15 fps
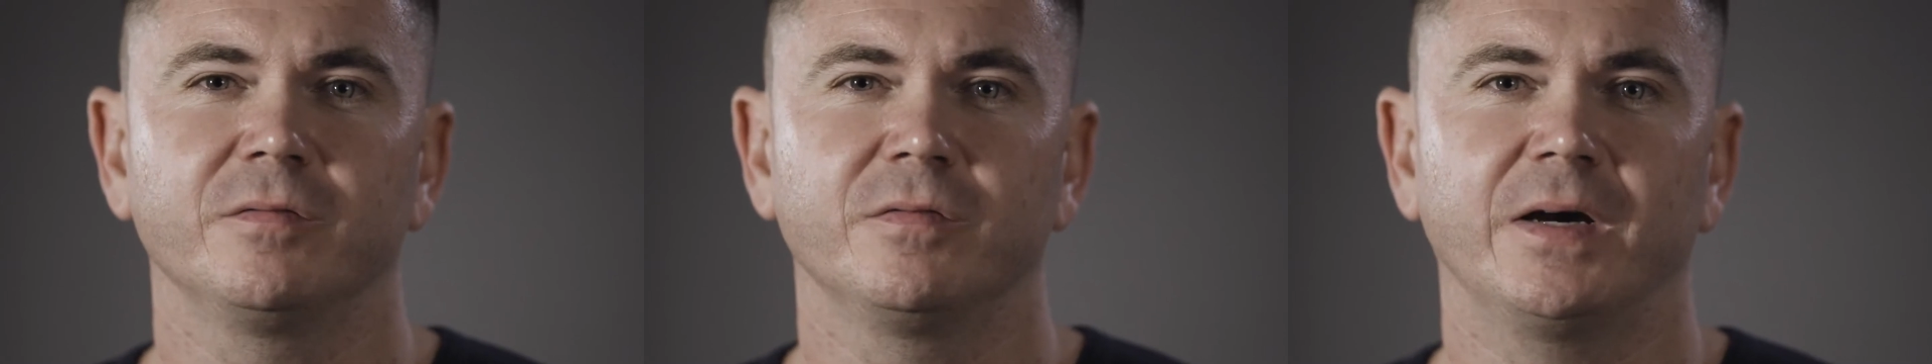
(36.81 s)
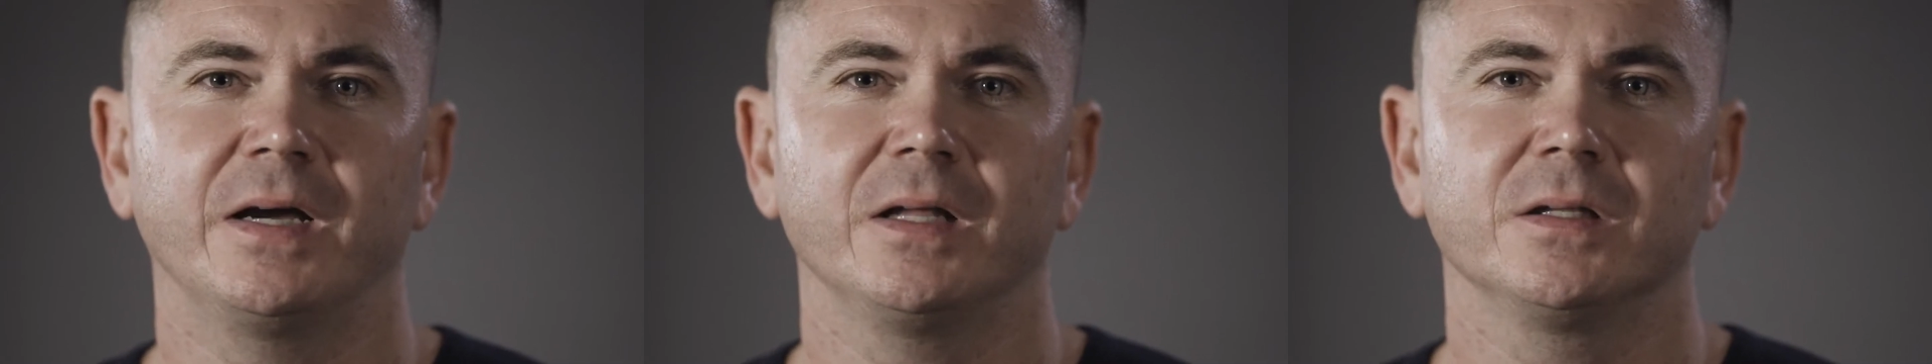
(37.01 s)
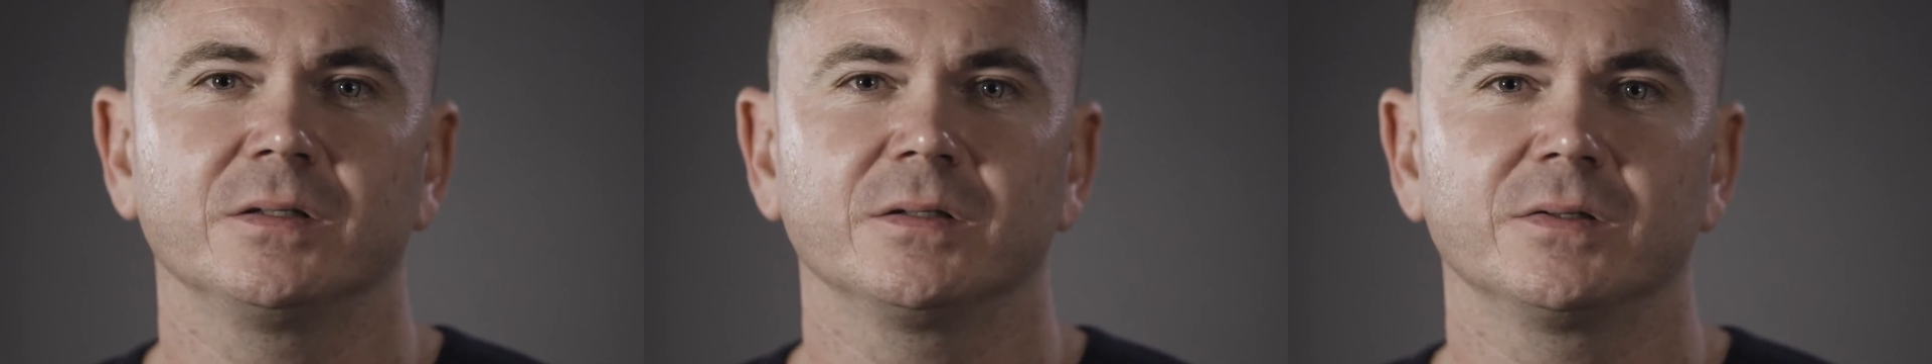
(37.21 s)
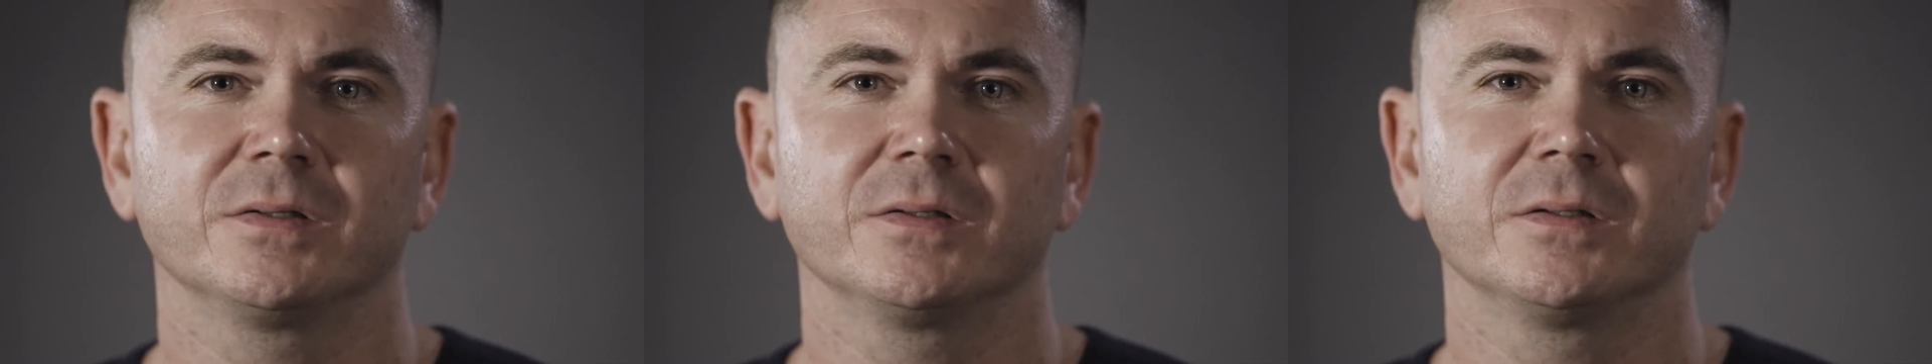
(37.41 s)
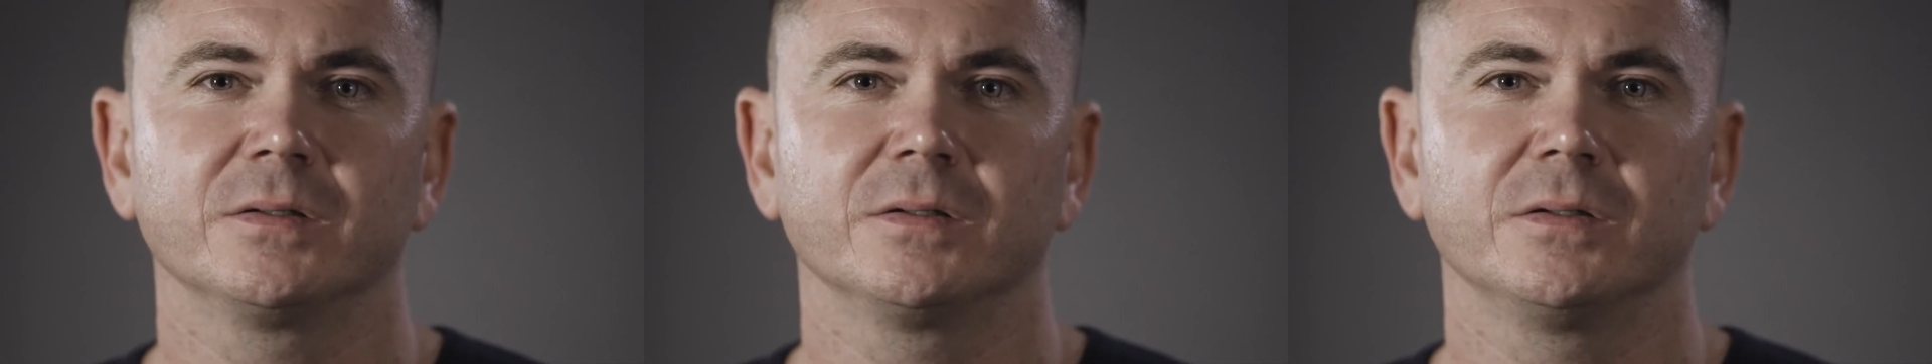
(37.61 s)

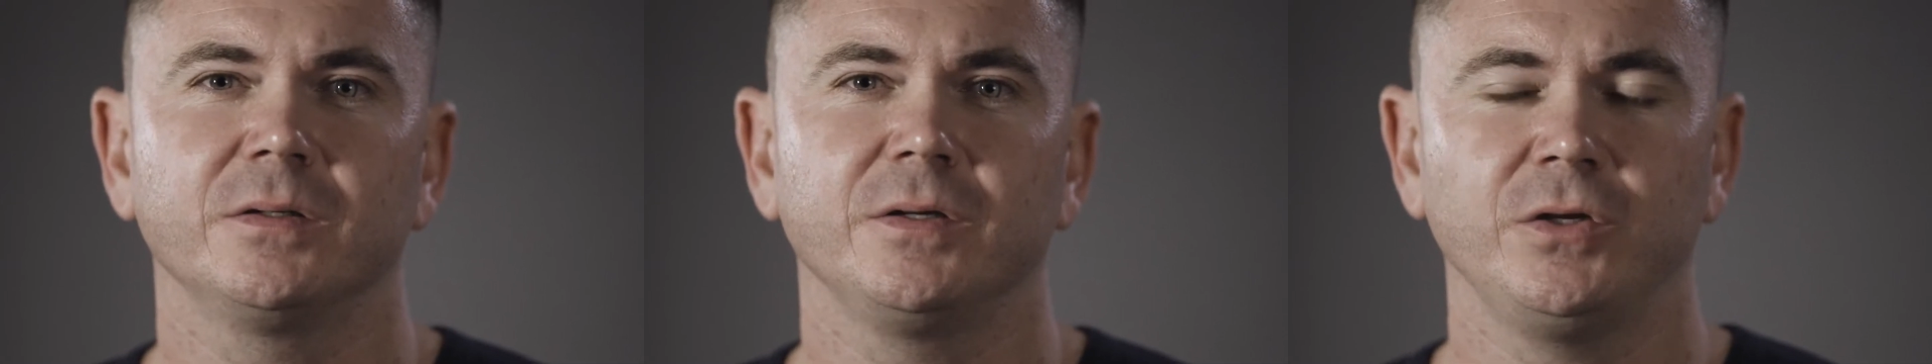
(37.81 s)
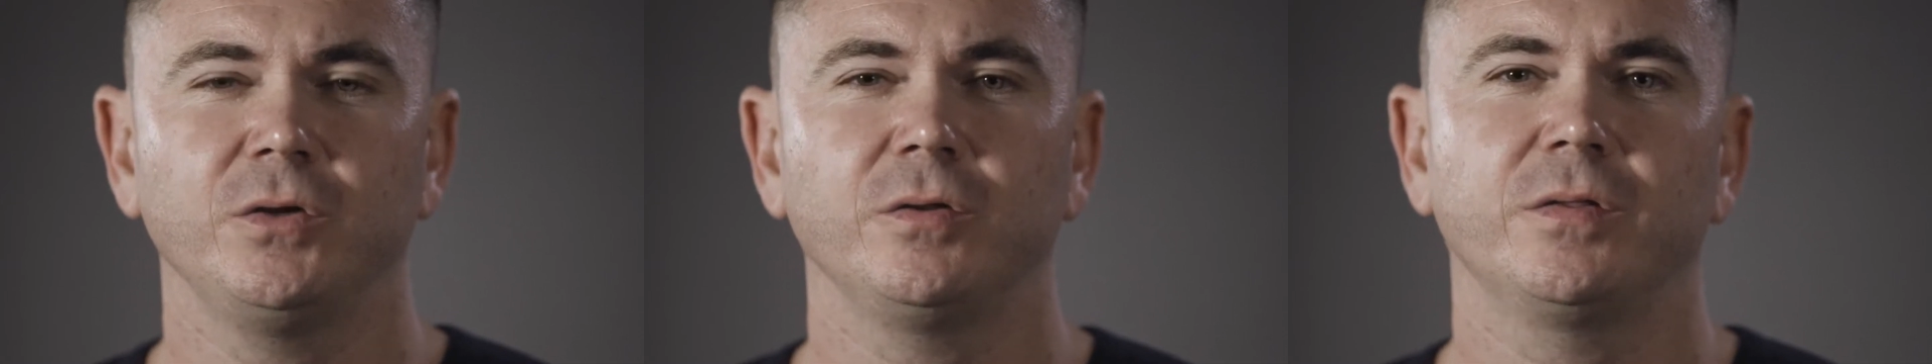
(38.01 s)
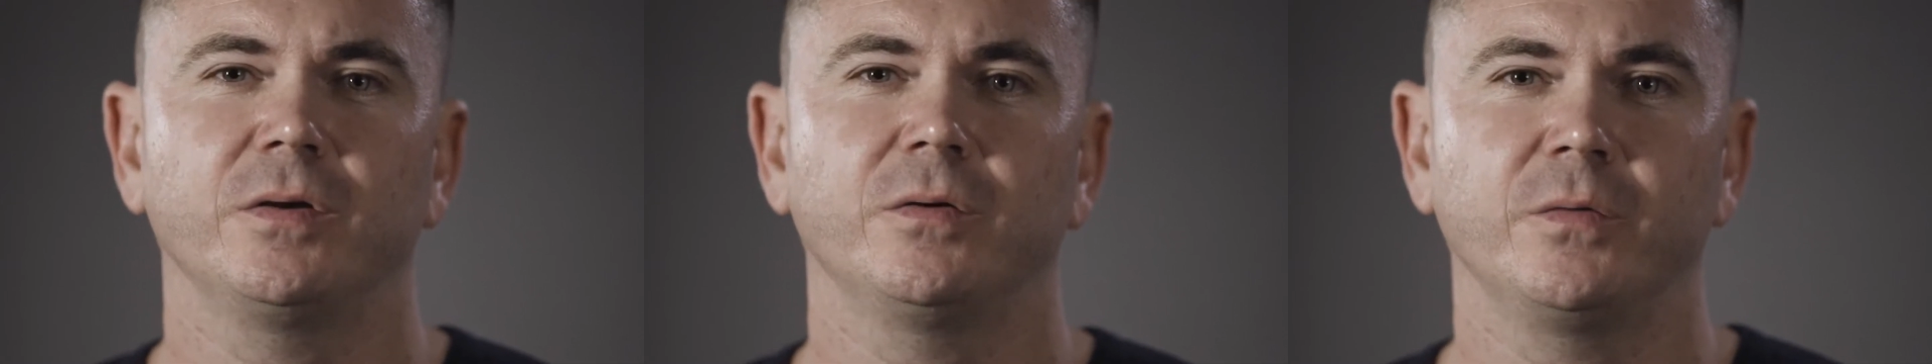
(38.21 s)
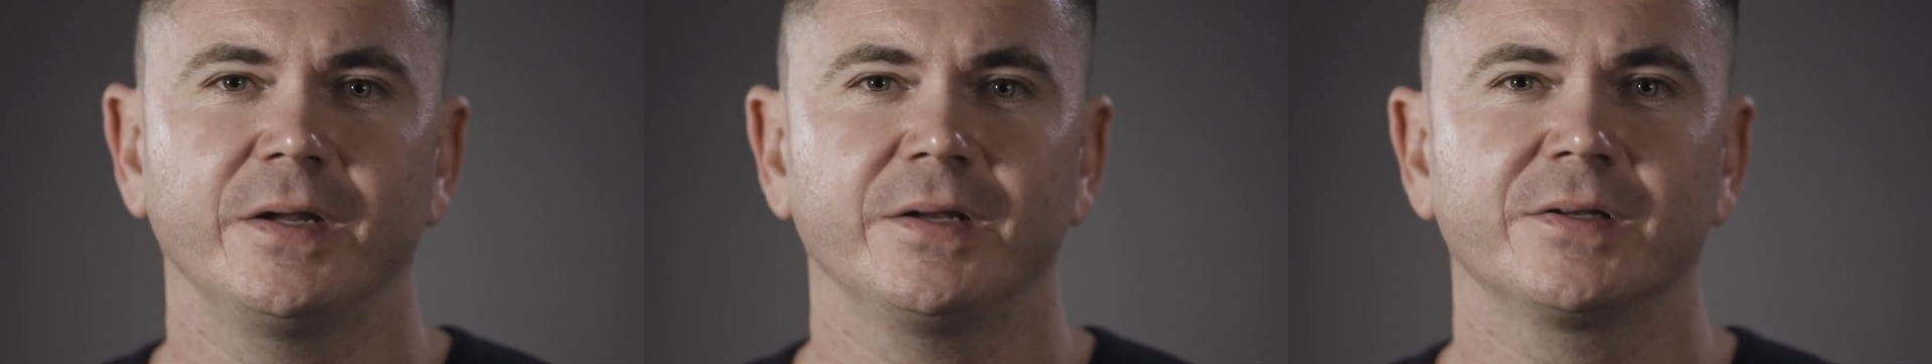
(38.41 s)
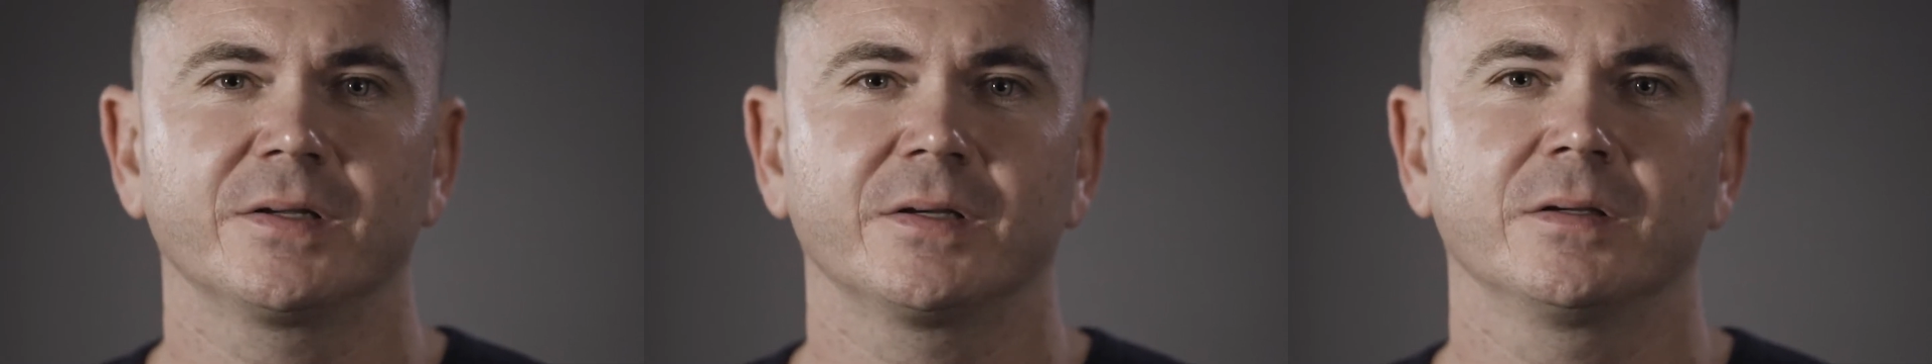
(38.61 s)
violence, youth at
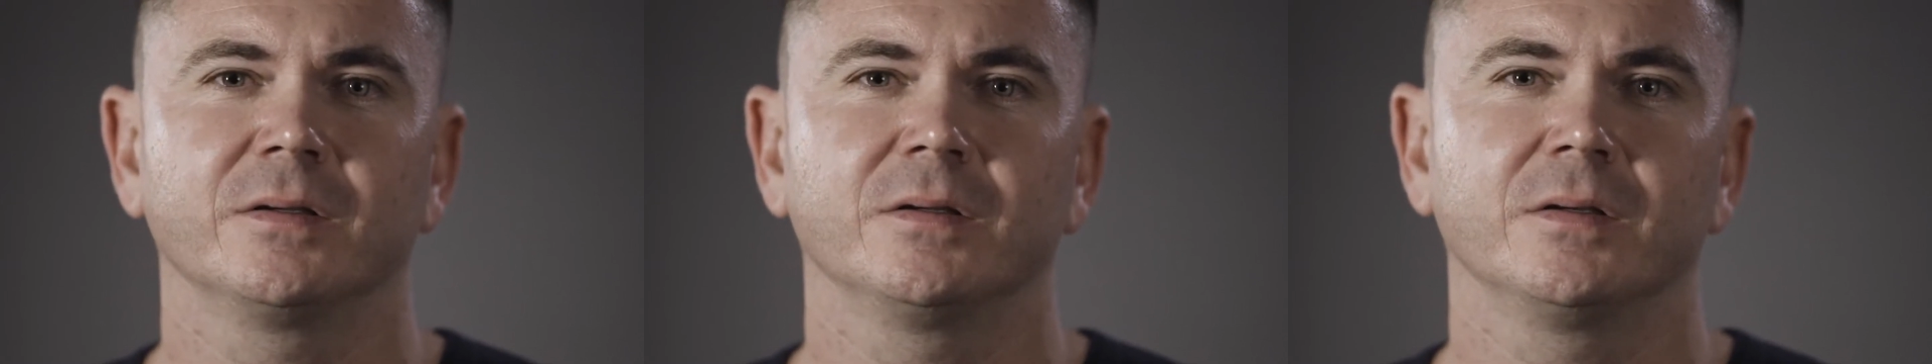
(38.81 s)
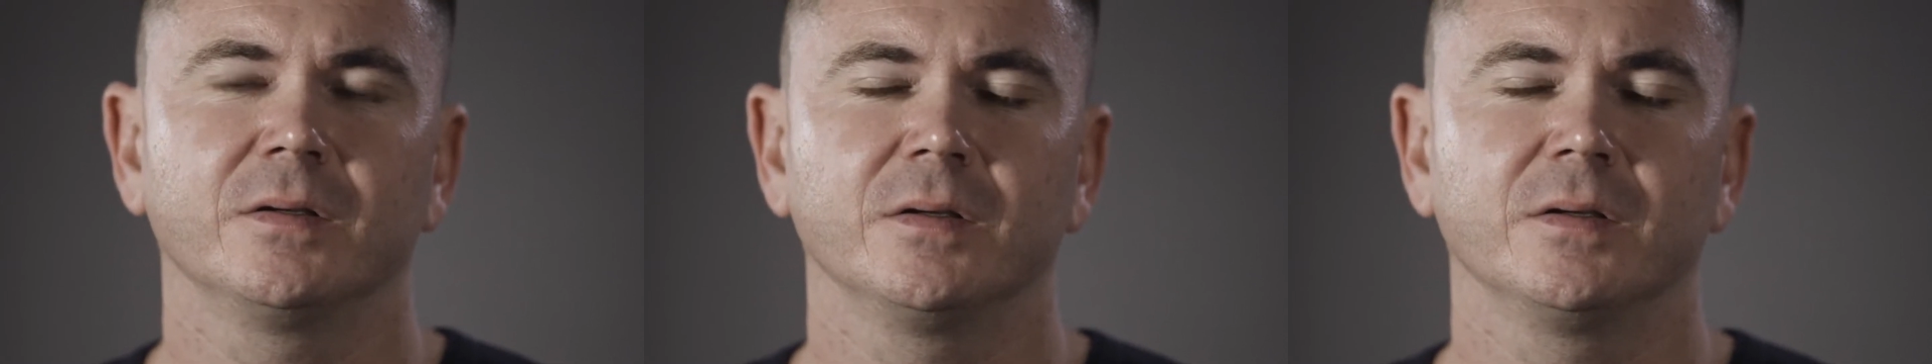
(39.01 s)
risk,